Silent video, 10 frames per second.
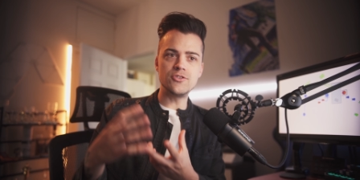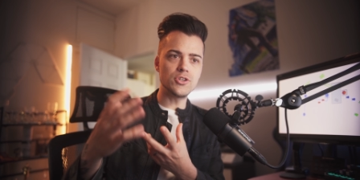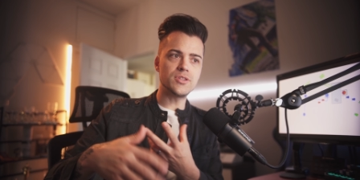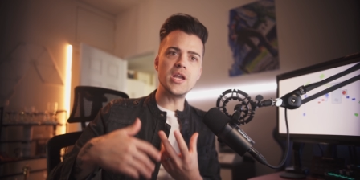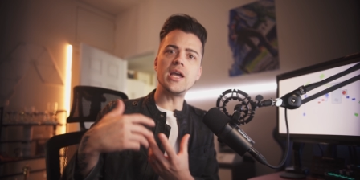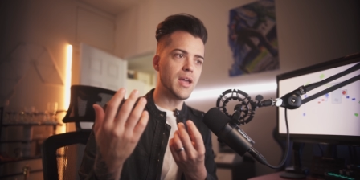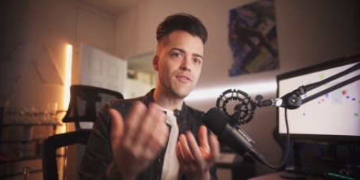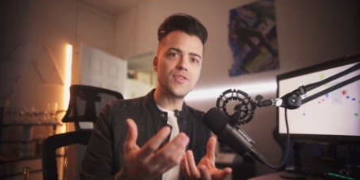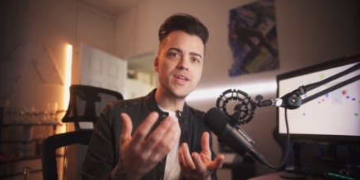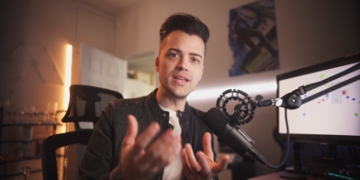just think of
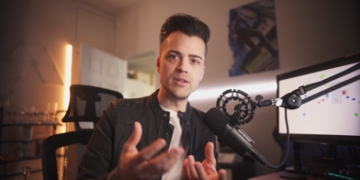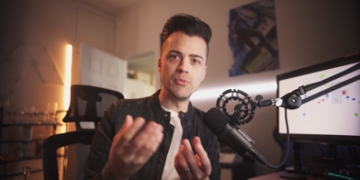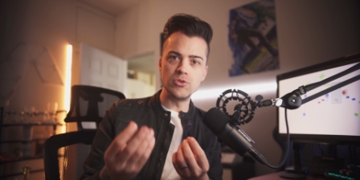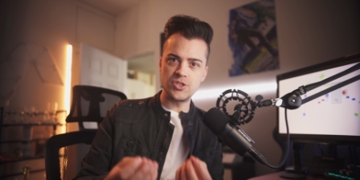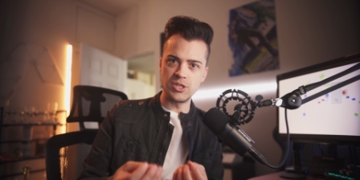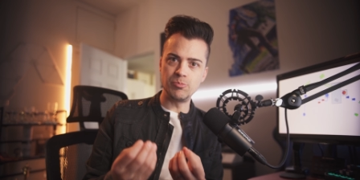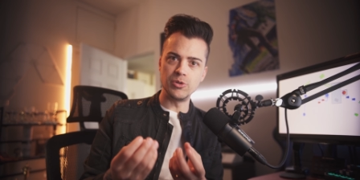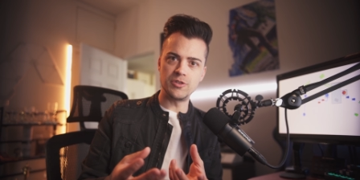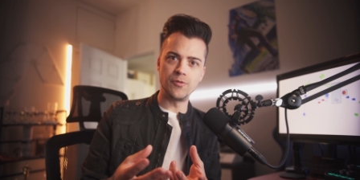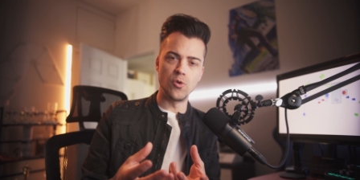everything in the most
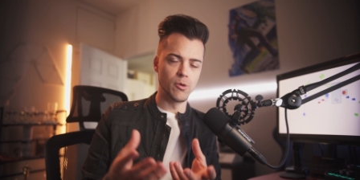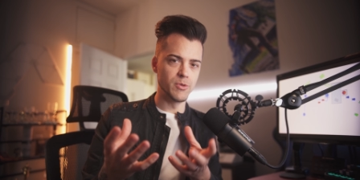simplest form.